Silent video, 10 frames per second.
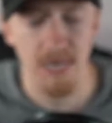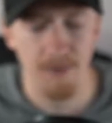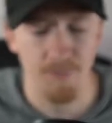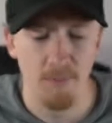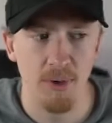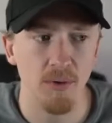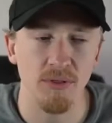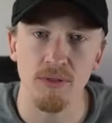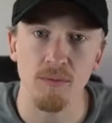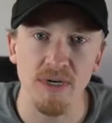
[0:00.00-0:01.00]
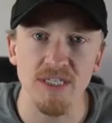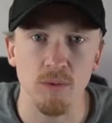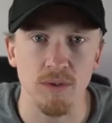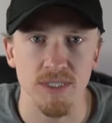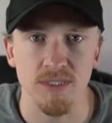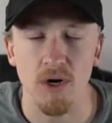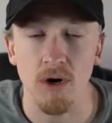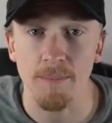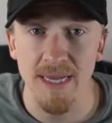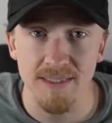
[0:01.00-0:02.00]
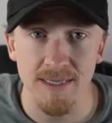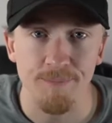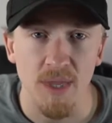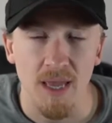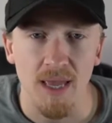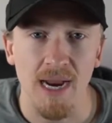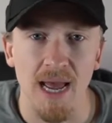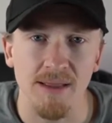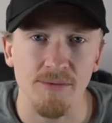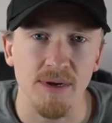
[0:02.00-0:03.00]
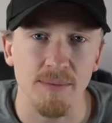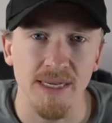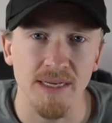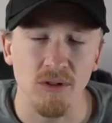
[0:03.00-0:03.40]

Um, both resources are amazing, and I highly recommend